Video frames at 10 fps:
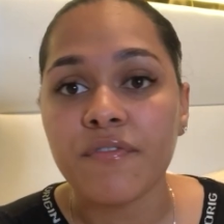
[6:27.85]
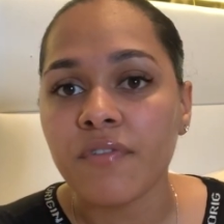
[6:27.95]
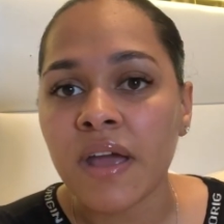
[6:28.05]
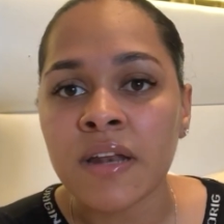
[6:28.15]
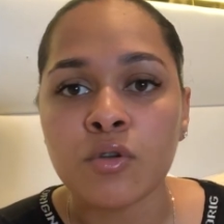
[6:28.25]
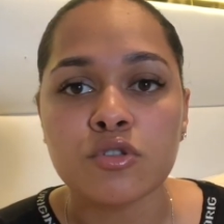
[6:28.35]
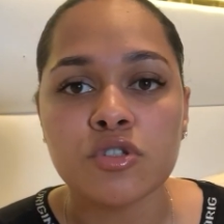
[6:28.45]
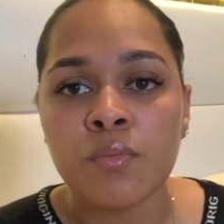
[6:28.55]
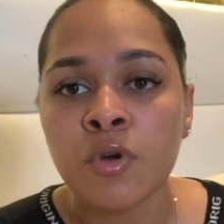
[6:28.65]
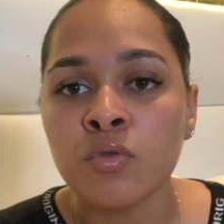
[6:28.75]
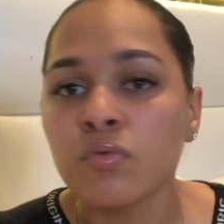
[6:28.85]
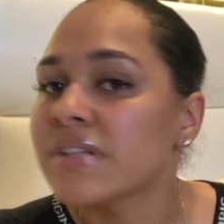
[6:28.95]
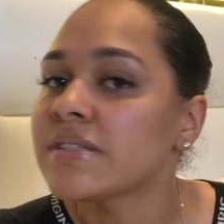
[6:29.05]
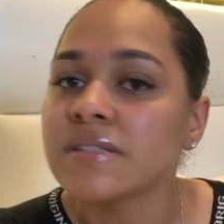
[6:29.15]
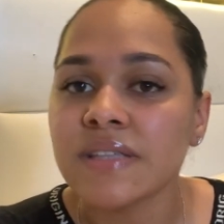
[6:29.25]
friend or someone who
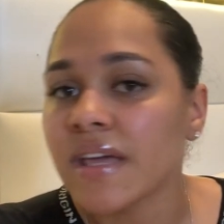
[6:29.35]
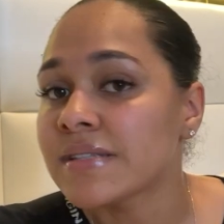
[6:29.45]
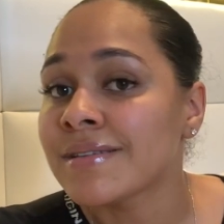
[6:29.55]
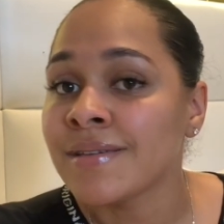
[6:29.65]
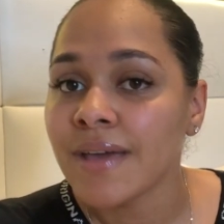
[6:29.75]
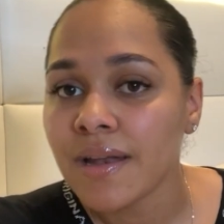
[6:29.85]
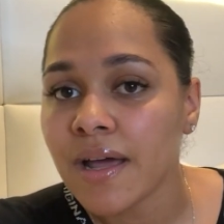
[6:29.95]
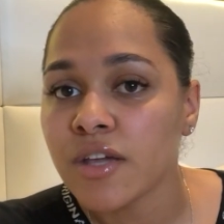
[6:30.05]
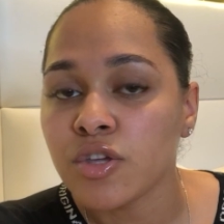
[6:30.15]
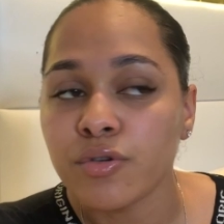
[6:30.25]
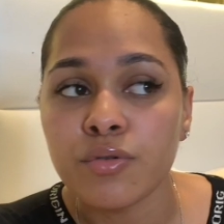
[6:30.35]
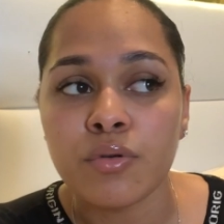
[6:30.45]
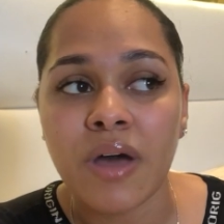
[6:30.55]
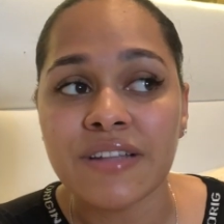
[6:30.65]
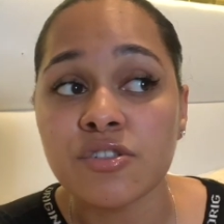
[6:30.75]
isn't scared to yell at
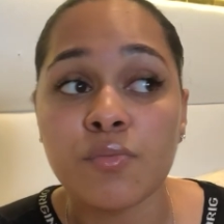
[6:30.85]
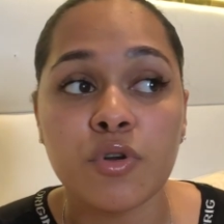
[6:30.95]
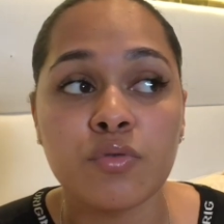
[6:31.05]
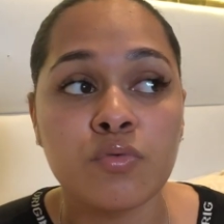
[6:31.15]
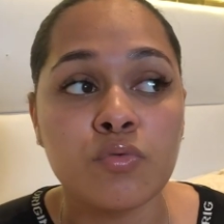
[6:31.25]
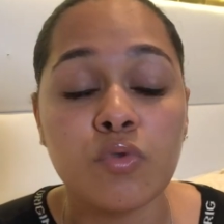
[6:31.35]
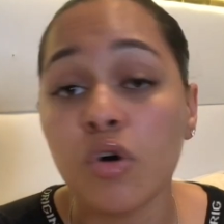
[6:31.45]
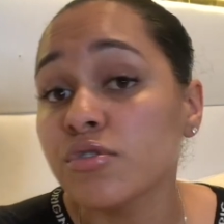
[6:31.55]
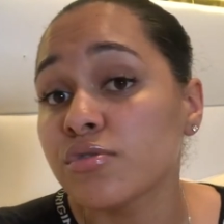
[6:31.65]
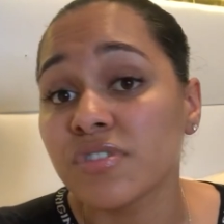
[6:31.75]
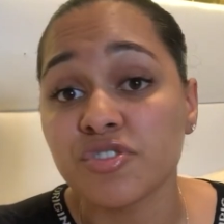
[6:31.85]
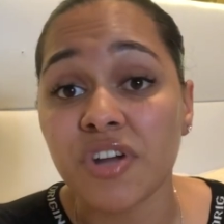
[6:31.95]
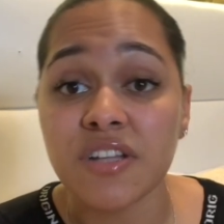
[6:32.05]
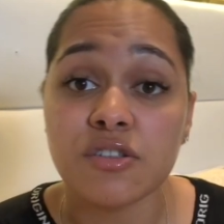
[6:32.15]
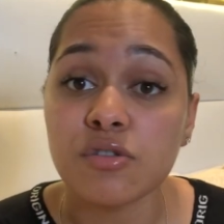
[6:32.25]
you, and someone who also is
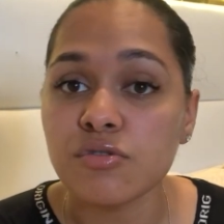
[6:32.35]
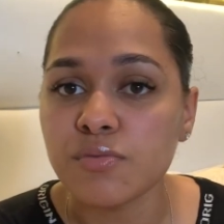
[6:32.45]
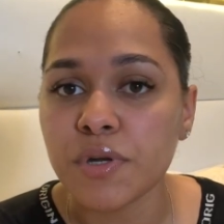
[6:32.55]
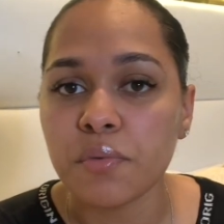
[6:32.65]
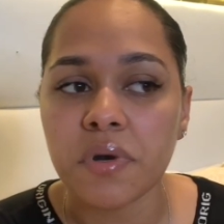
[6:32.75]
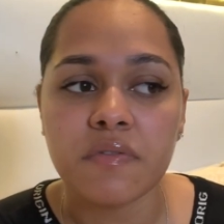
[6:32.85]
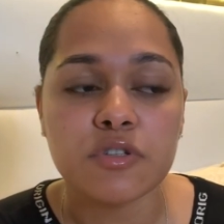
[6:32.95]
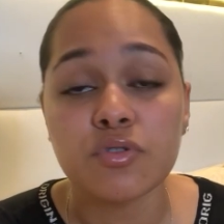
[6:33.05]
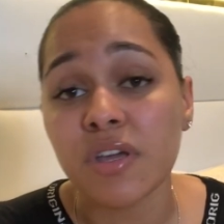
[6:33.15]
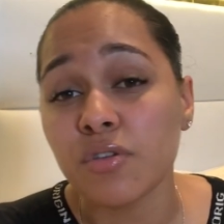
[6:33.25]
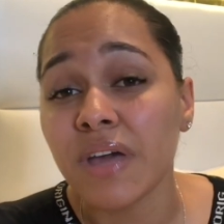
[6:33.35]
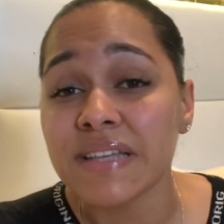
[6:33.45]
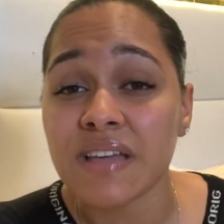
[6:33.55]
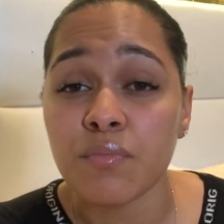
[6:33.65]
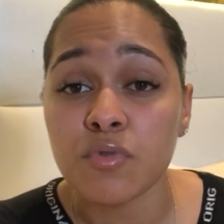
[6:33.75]
trying to lose weight or whatever, so that you
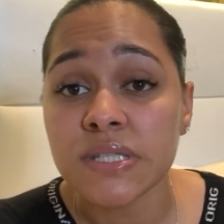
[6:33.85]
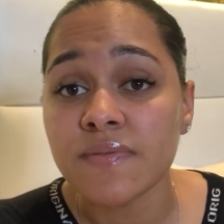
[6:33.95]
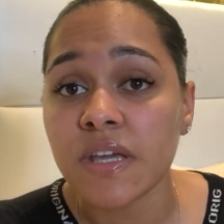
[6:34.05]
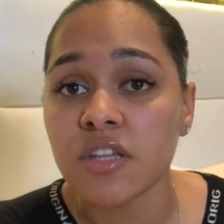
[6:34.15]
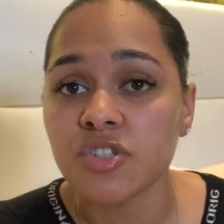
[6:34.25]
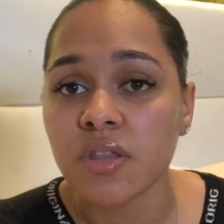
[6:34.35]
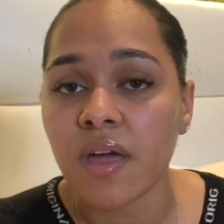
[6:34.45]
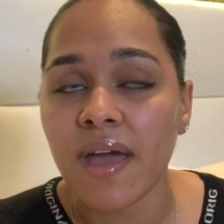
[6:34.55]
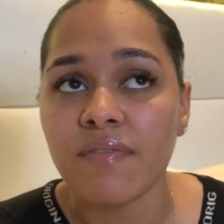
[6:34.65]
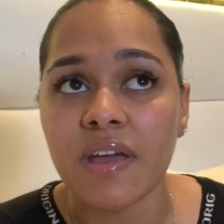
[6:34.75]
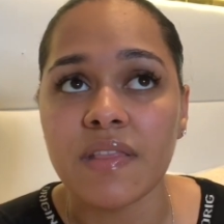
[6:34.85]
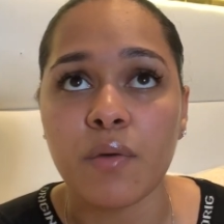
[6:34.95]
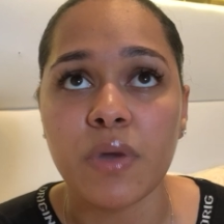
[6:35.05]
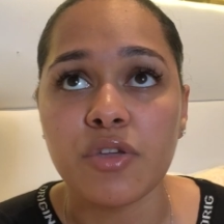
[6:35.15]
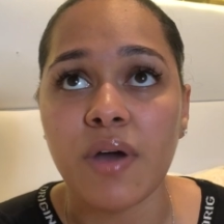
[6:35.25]
guys can motivate each other. I find that
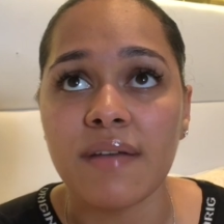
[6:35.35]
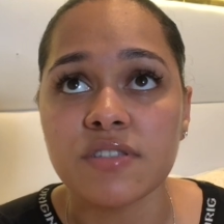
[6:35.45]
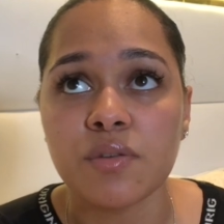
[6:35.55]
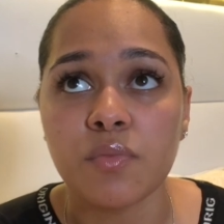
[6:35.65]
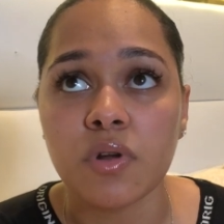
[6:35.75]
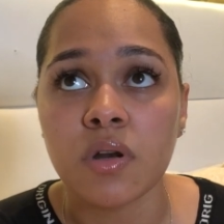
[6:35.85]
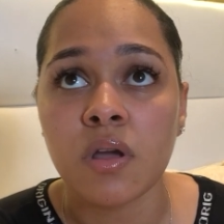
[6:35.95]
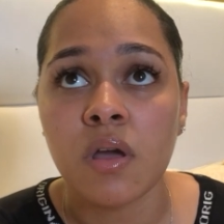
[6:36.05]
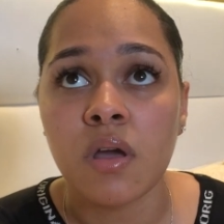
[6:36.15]
when you have someone